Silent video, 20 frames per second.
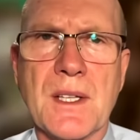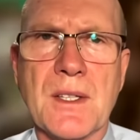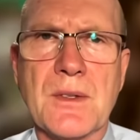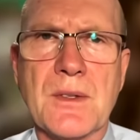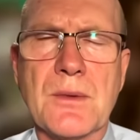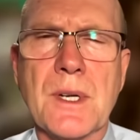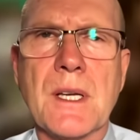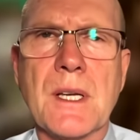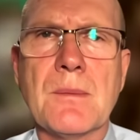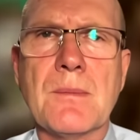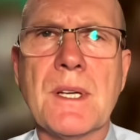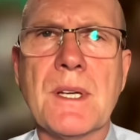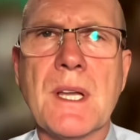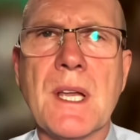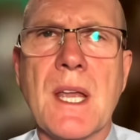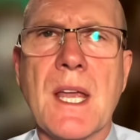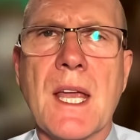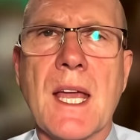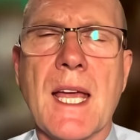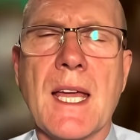strep.
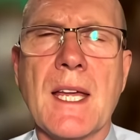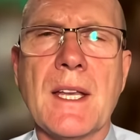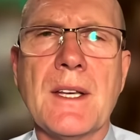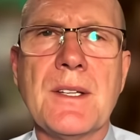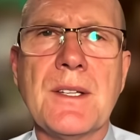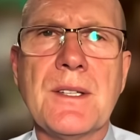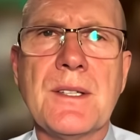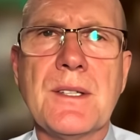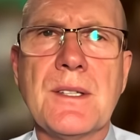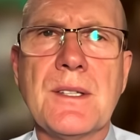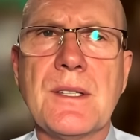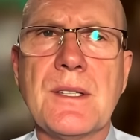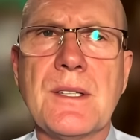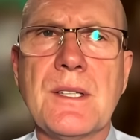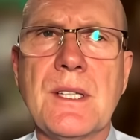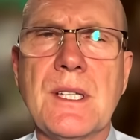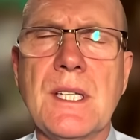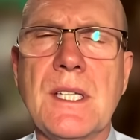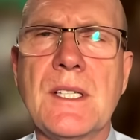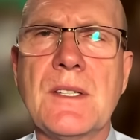And
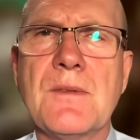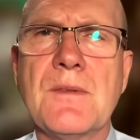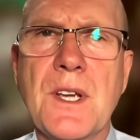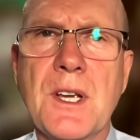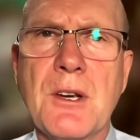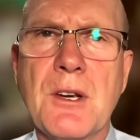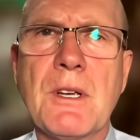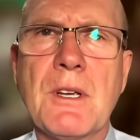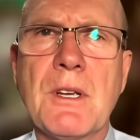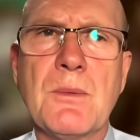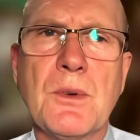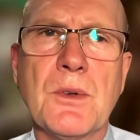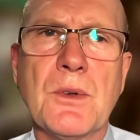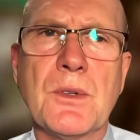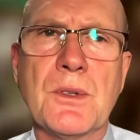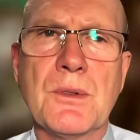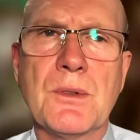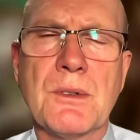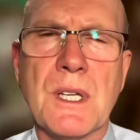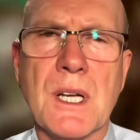it's very
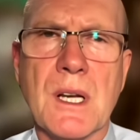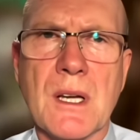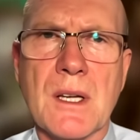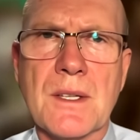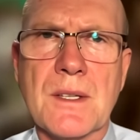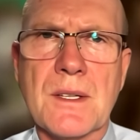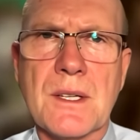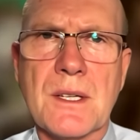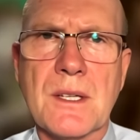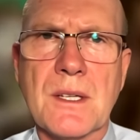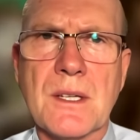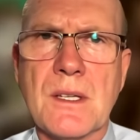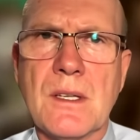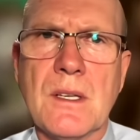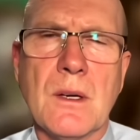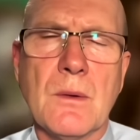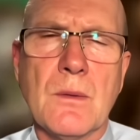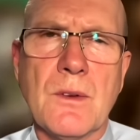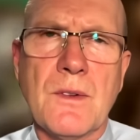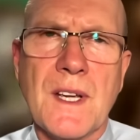important to realise that you
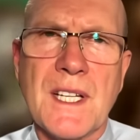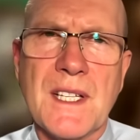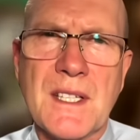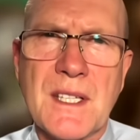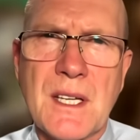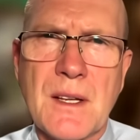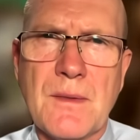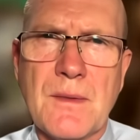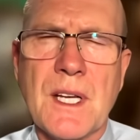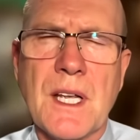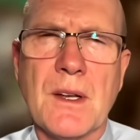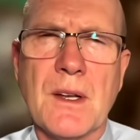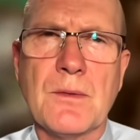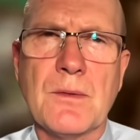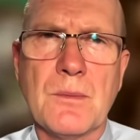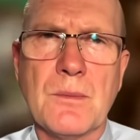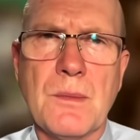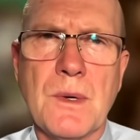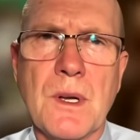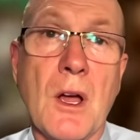know we've had
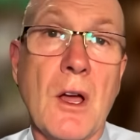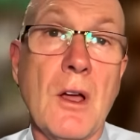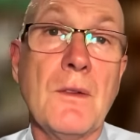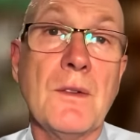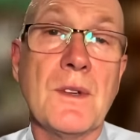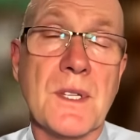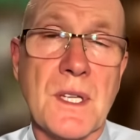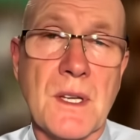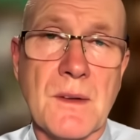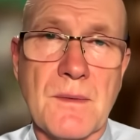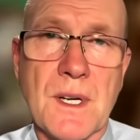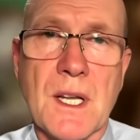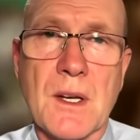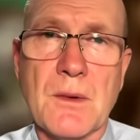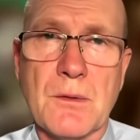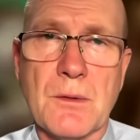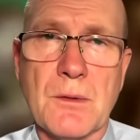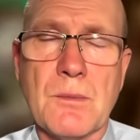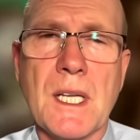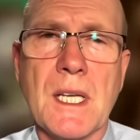700 over
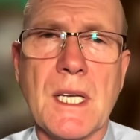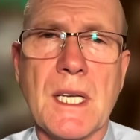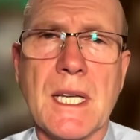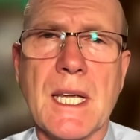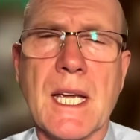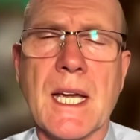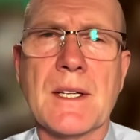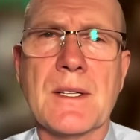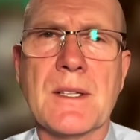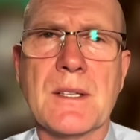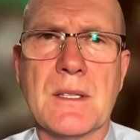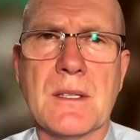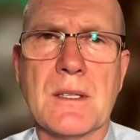700 million cases